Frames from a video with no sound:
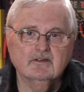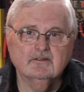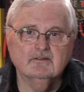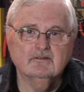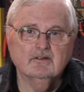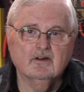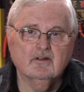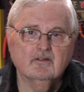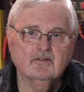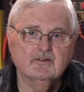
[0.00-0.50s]

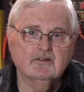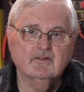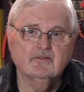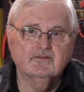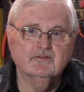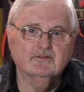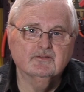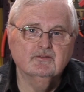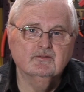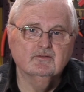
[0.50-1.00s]
and all the other
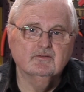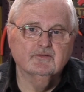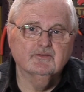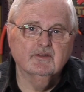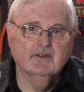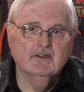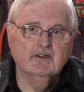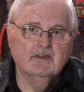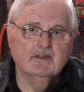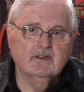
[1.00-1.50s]
schools
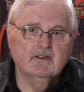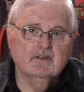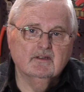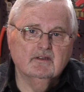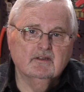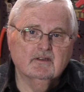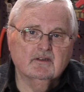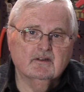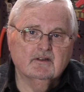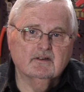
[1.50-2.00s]

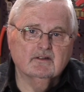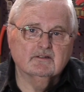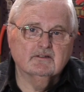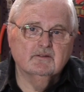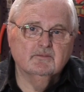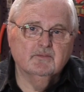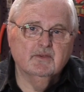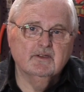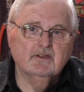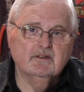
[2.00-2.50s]

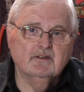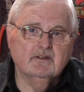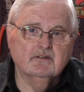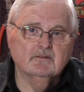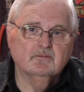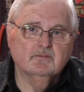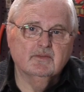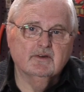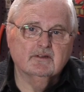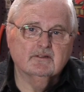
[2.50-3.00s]

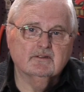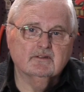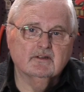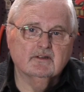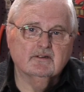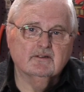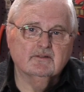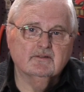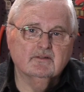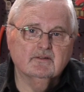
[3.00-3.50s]
competing, but
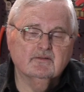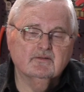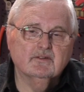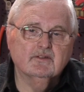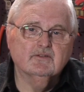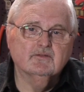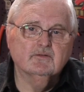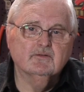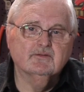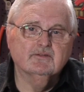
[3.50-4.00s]

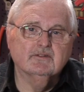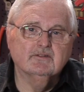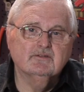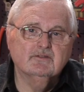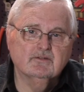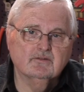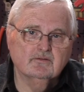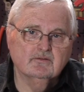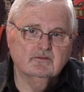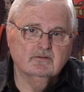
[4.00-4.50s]
this was a
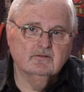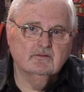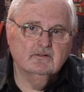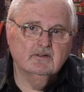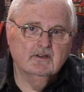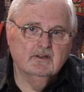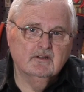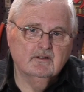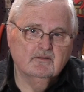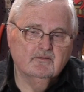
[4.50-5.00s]
junior
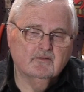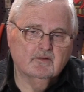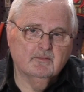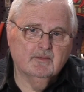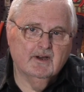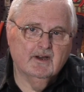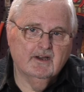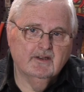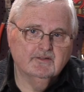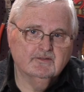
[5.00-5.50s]
from
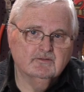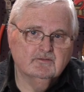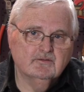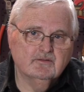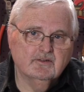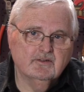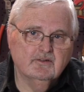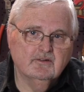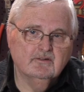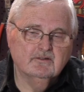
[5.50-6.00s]
a high school
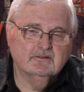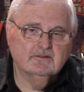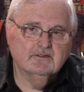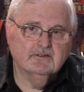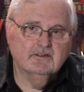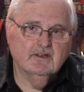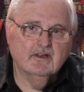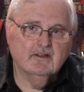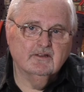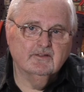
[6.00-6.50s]
here in the
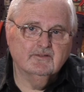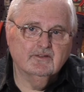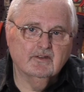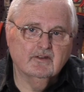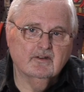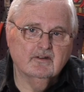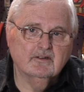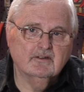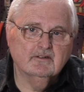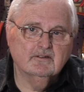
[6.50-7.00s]
Dallas
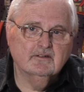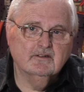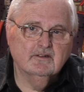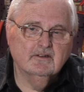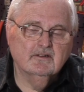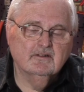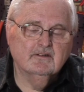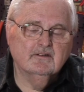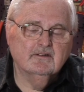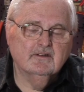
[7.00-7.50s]
area,
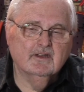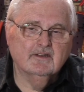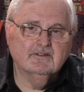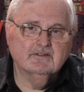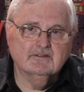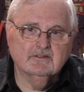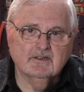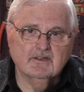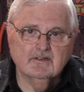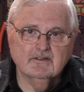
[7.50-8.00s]
an
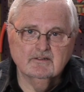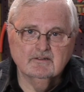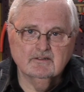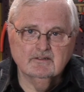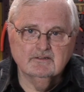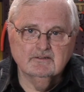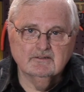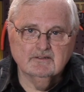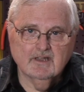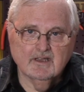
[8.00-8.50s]

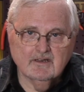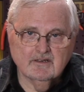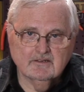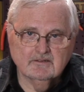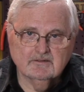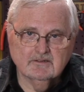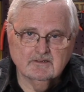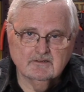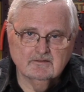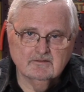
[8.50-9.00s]
outstandingly
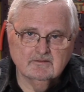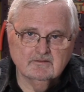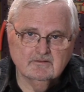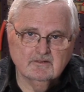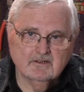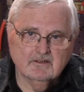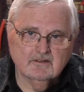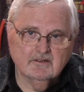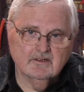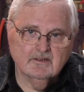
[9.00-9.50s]
talented
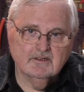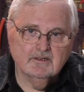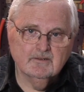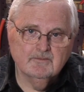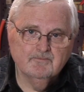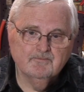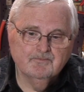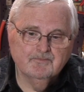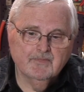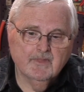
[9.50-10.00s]
young
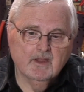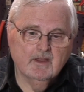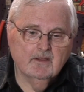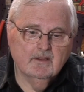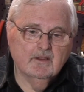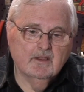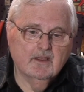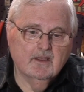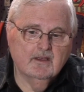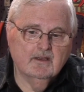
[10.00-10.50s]
lady.
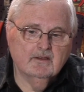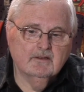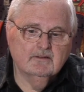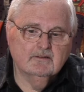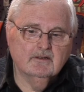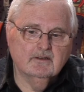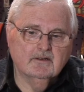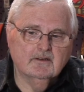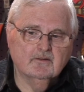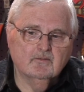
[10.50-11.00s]
And
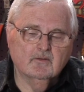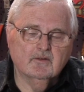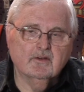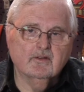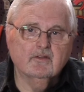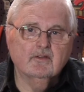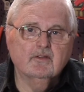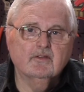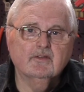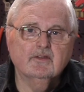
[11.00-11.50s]
one
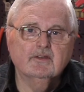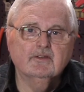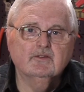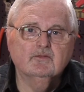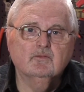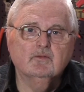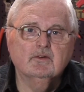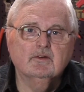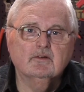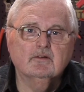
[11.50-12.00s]
of the things
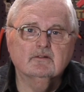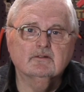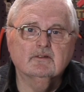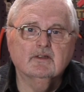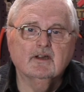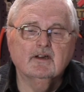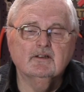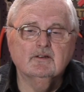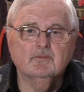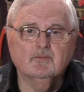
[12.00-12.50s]
we're
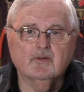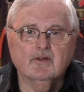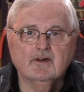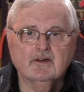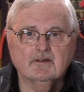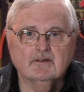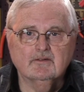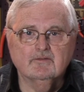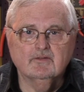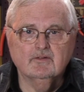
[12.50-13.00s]
kind of
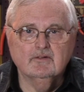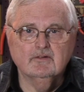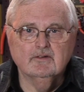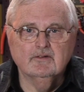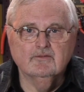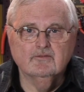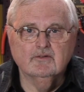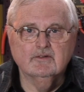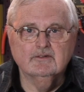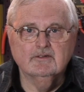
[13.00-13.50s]
proud of here
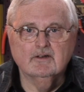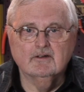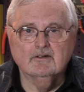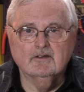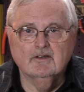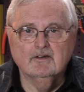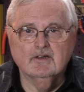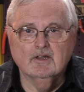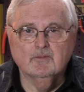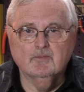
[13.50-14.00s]
at Ridenour
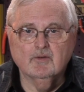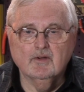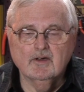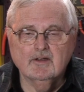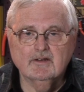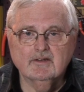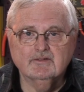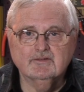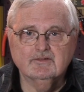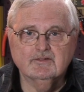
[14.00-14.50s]
Clarinet
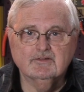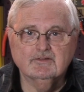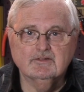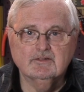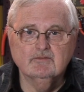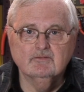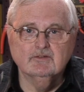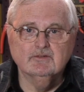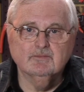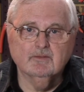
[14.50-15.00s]
Products is she
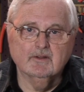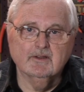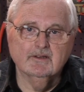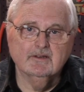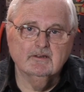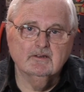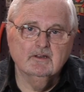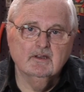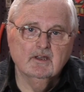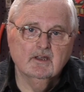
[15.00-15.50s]
was
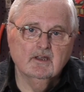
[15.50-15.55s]
playing,